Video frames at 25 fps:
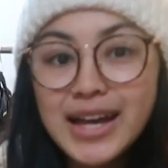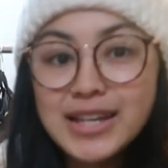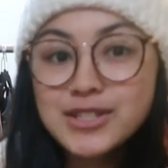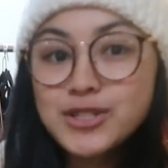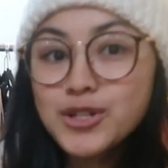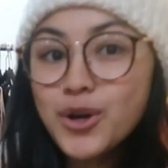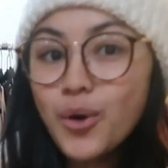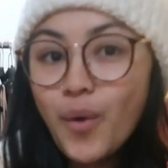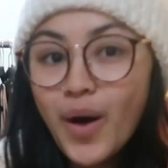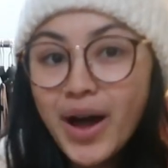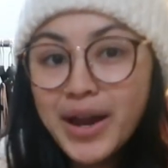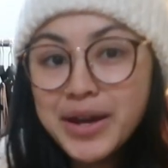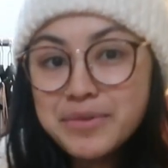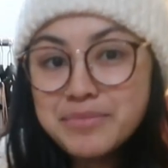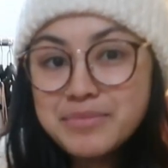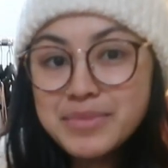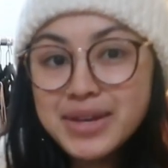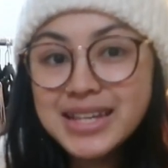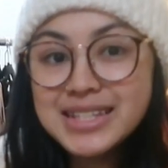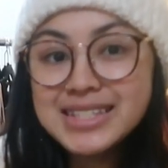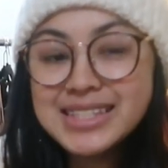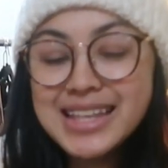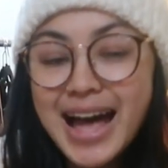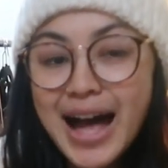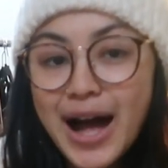guys don't want to
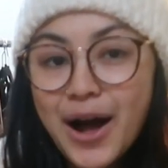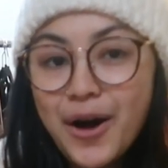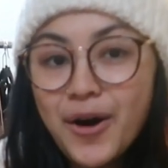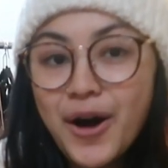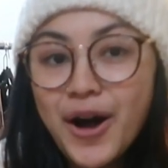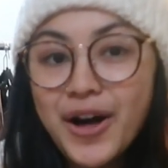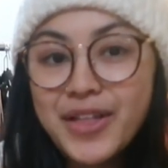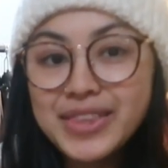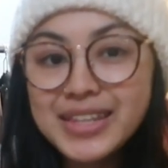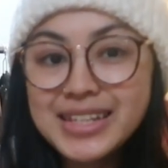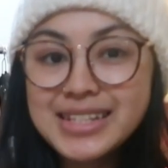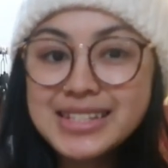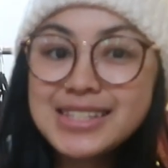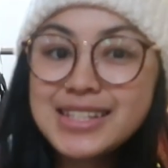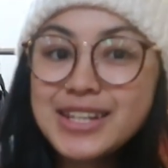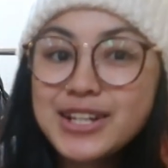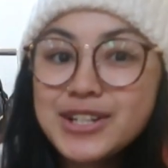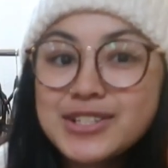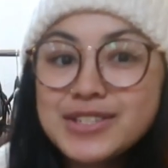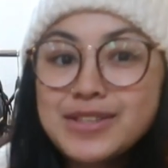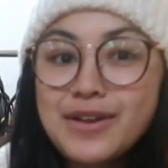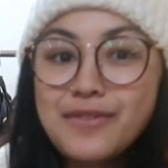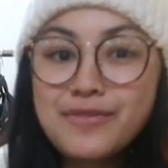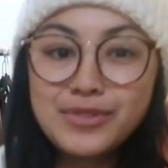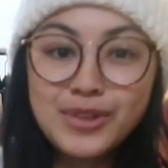miss out on this
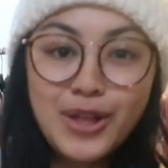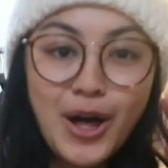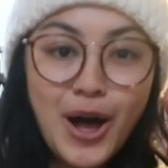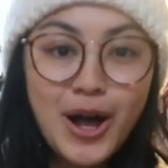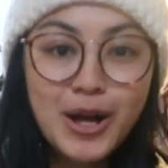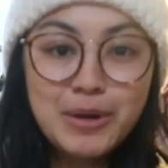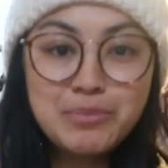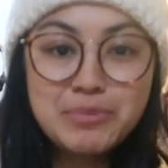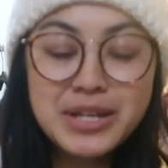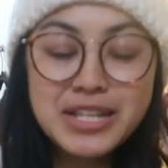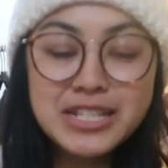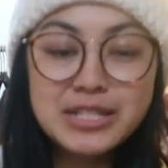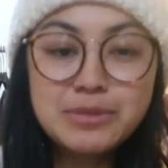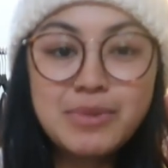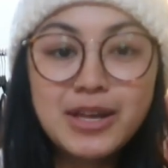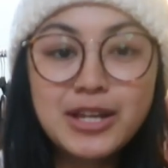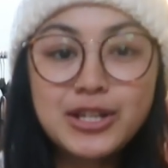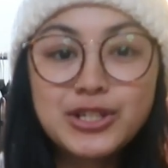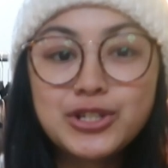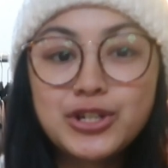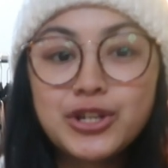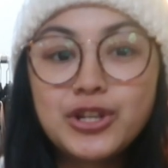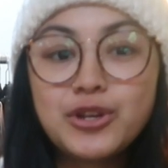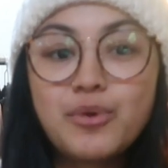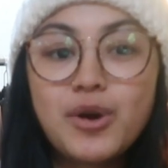year's Vlogmas,
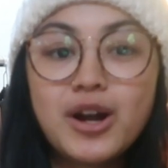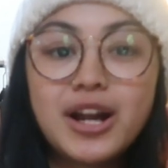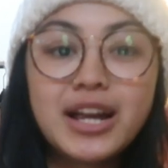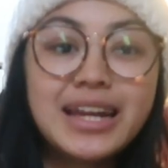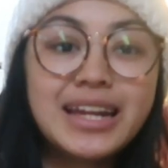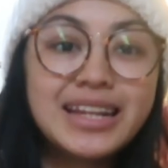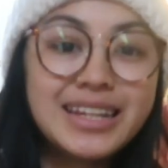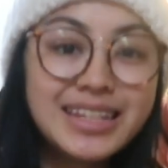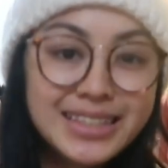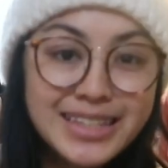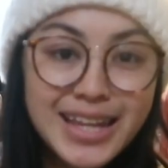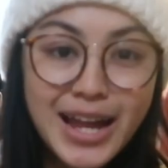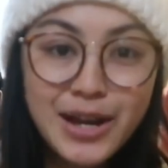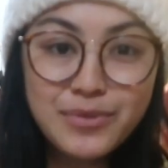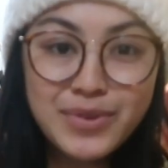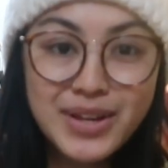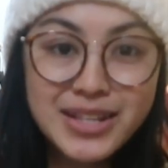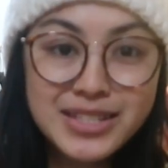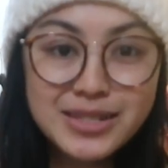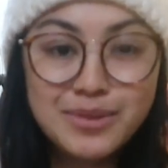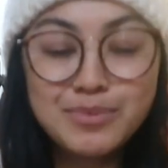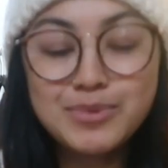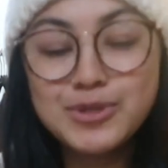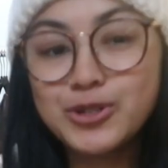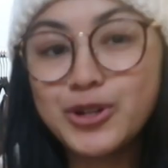make sure you are hitting that
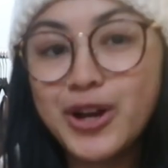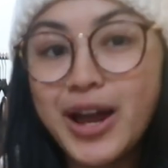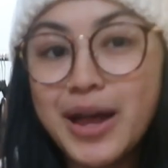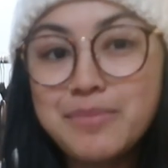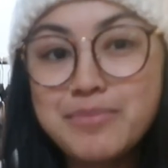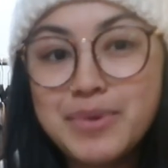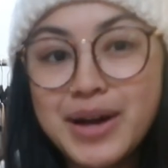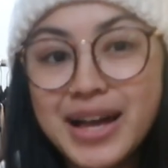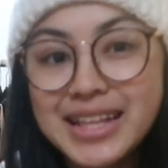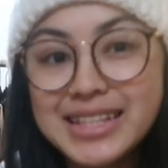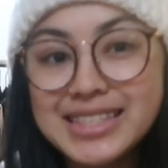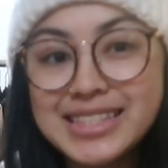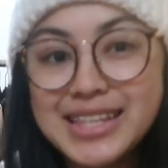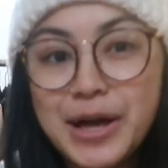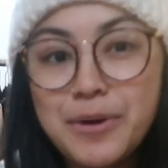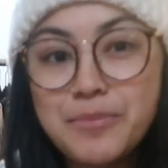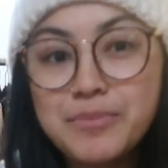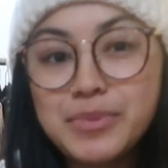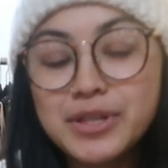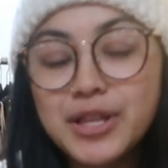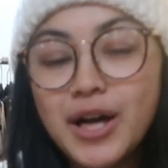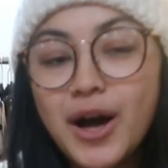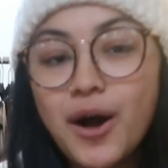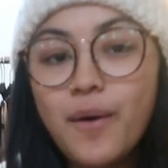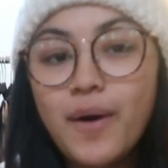red subscribe button
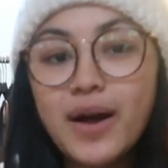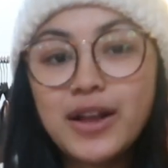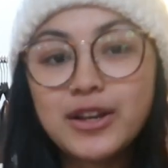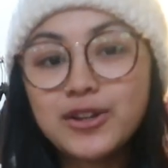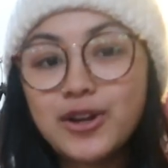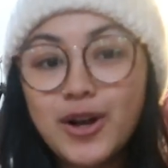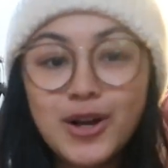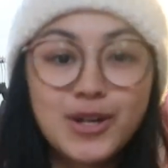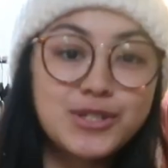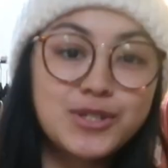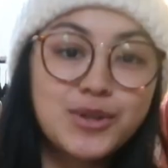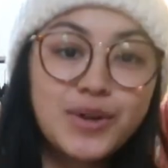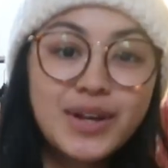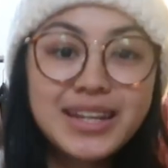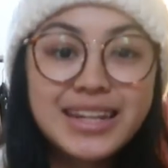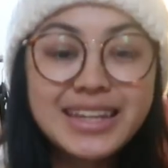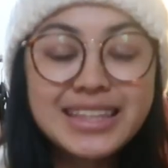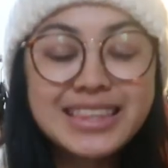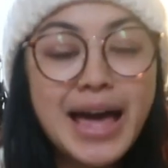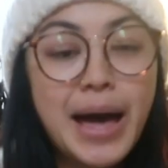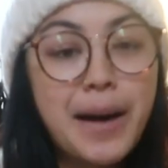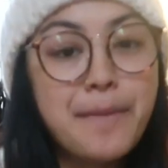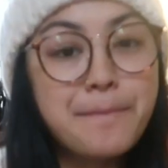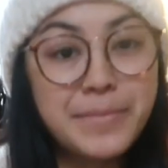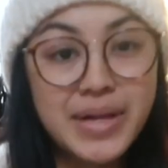down below, and you're also
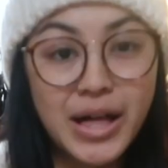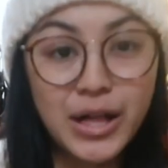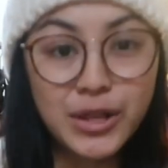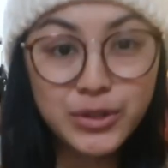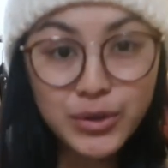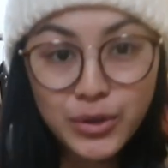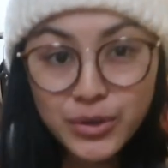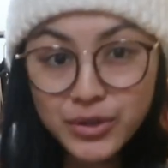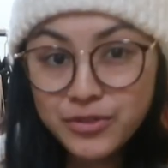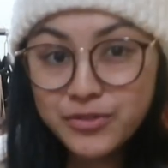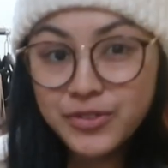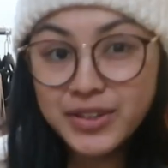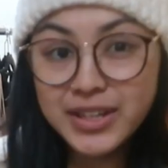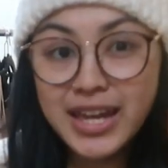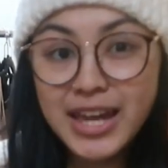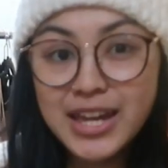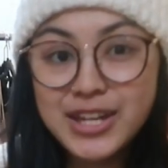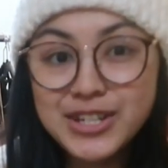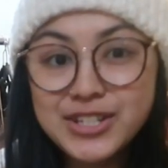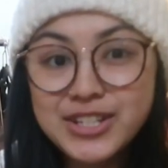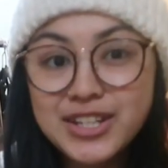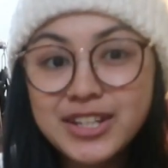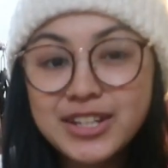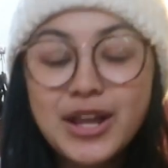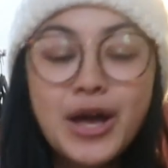hitting that bell
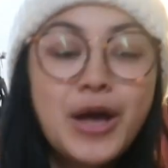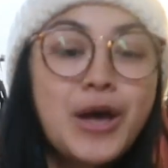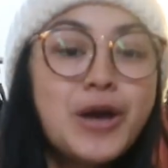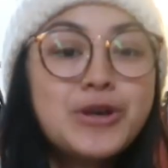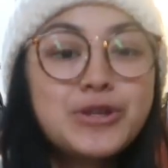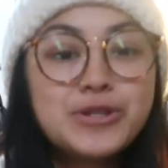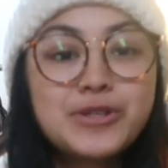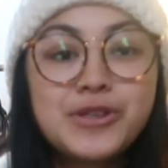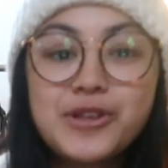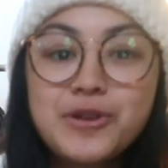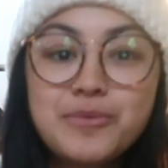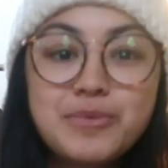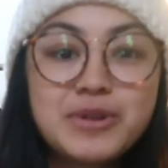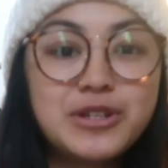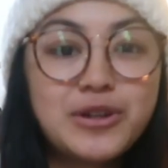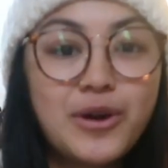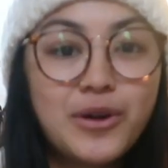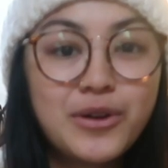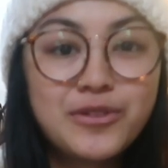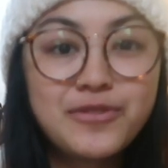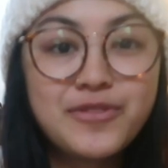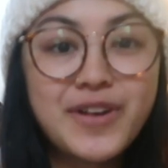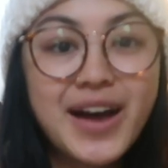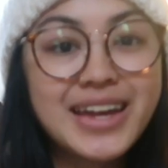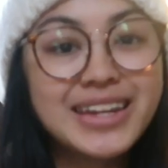notification so you'll be
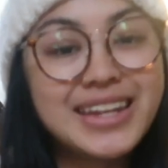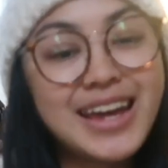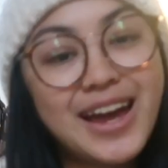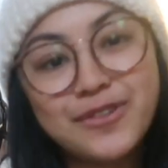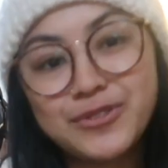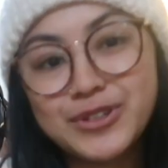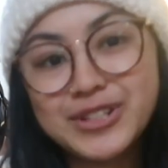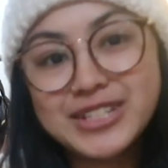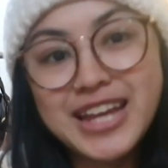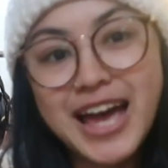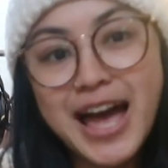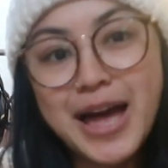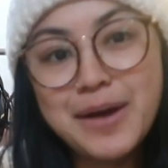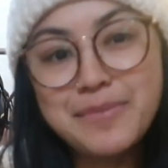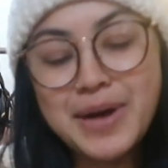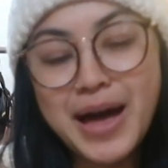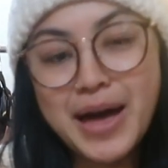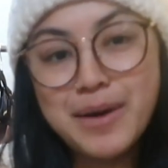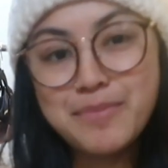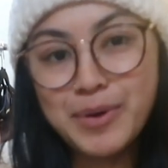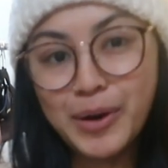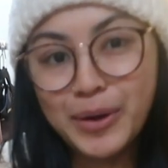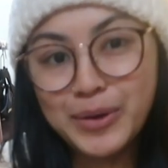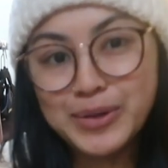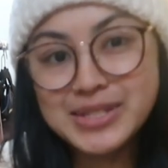notified every time
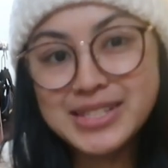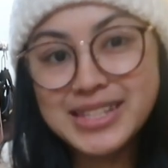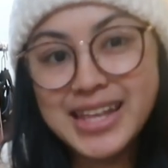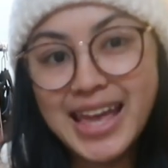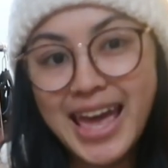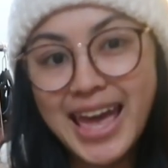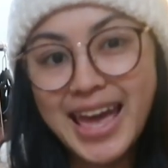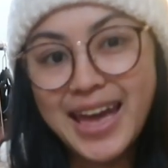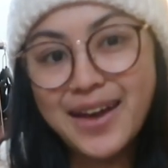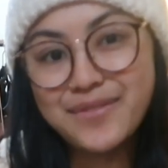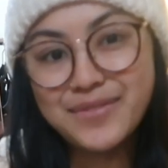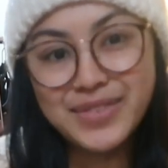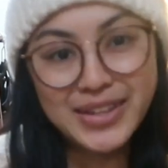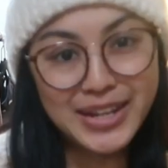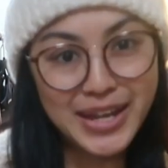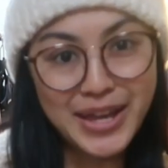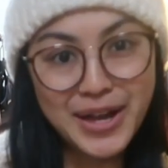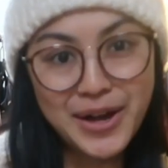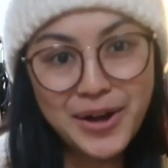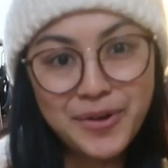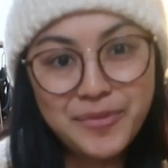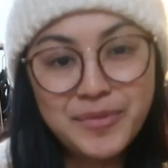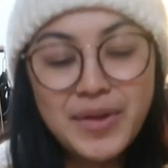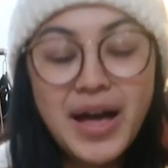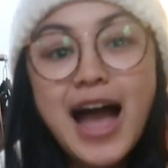I post a
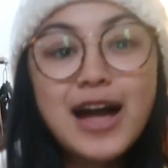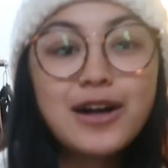video.